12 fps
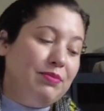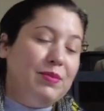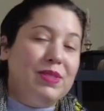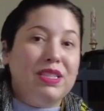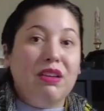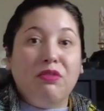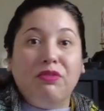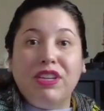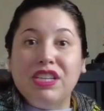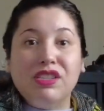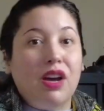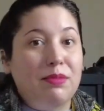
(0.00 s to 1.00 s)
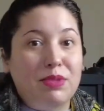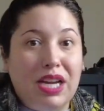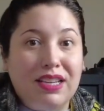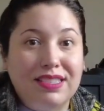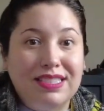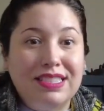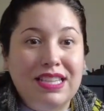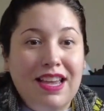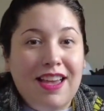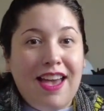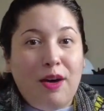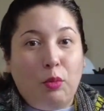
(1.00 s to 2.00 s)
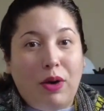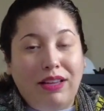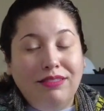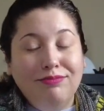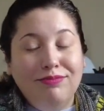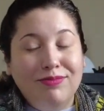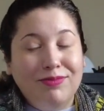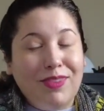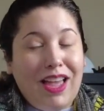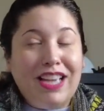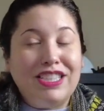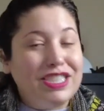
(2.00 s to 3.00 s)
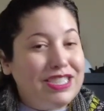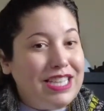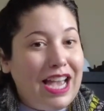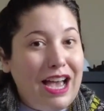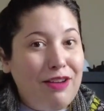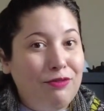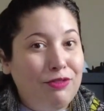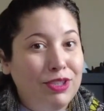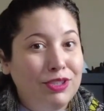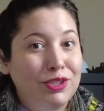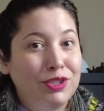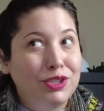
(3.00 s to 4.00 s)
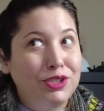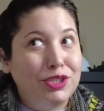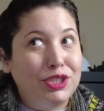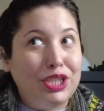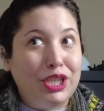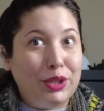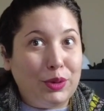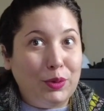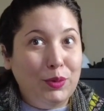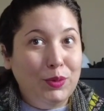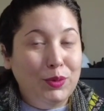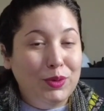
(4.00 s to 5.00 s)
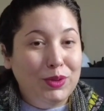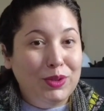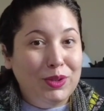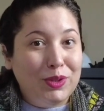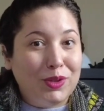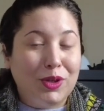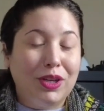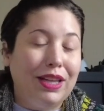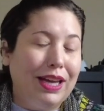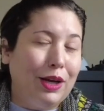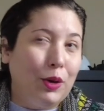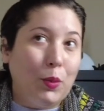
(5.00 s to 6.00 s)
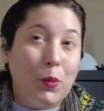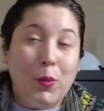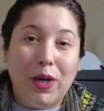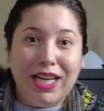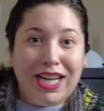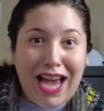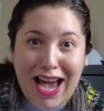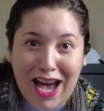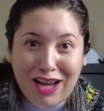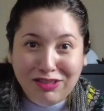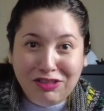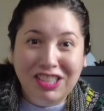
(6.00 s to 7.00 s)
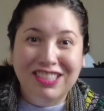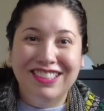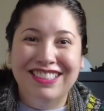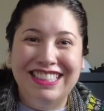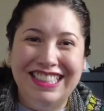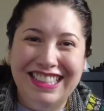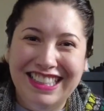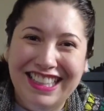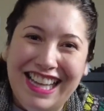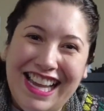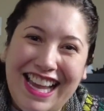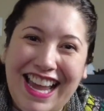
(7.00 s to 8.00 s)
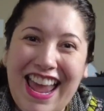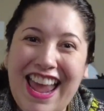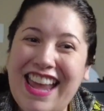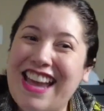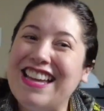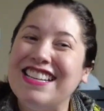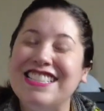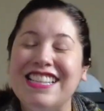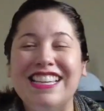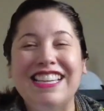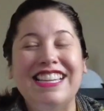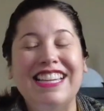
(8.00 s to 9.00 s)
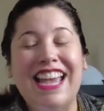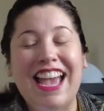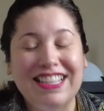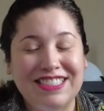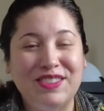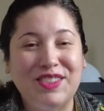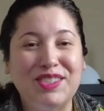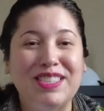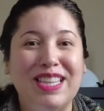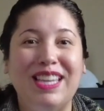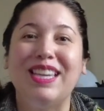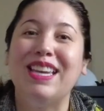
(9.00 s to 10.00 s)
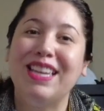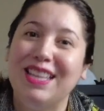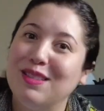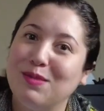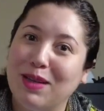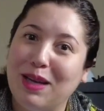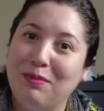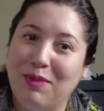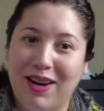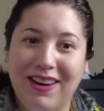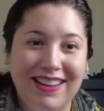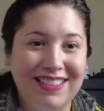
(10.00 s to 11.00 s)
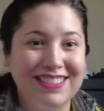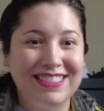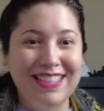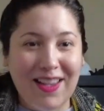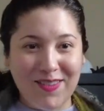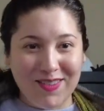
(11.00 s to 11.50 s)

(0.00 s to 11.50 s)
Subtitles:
So finished objects. Well, I just have 2, or like 1.5. And as you can see, it is what I'm wearing. So